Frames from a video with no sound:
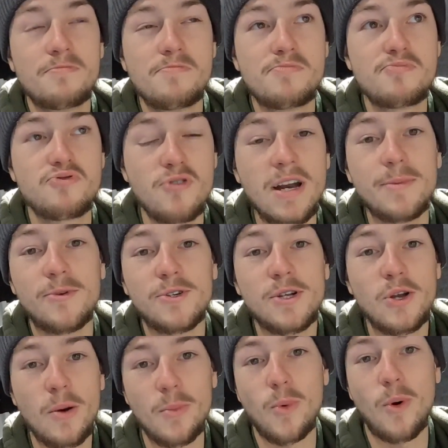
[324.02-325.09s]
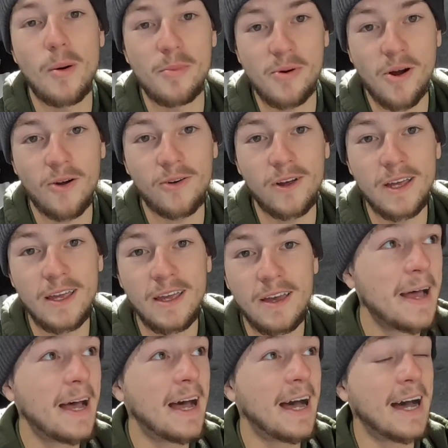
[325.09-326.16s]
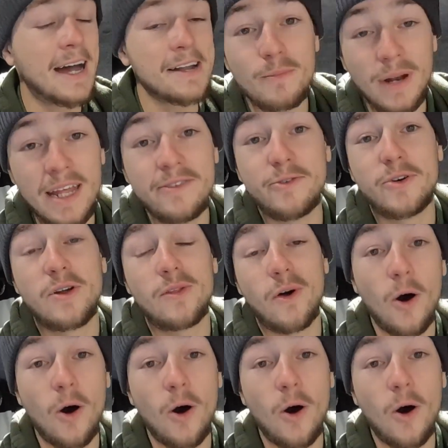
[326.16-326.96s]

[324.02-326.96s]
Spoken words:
pretty much the #1 priority. And believe it or not,